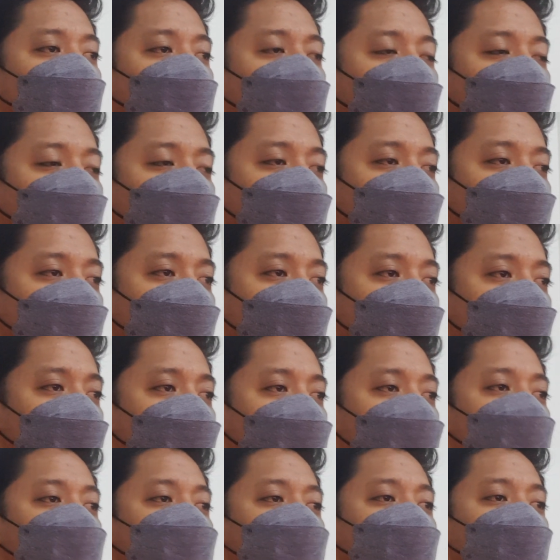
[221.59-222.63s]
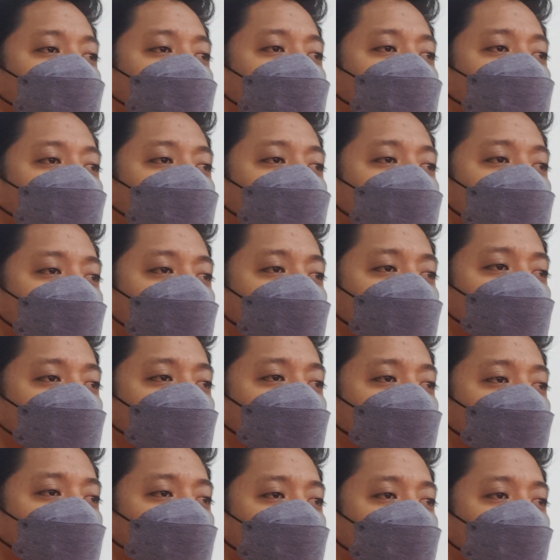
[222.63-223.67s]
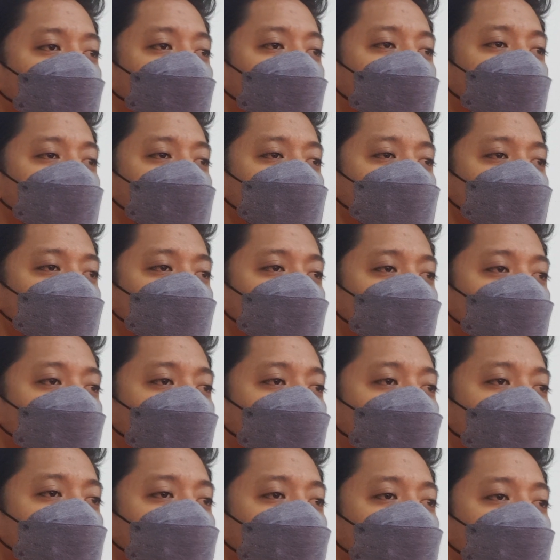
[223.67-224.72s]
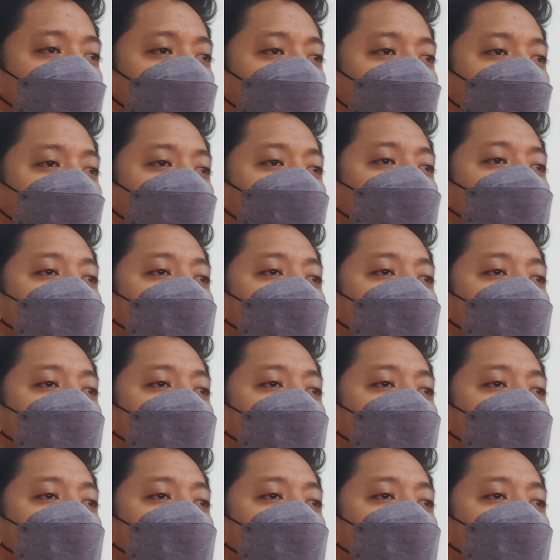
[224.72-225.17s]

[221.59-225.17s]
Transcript: Part C is an alternative called Managed Medicare,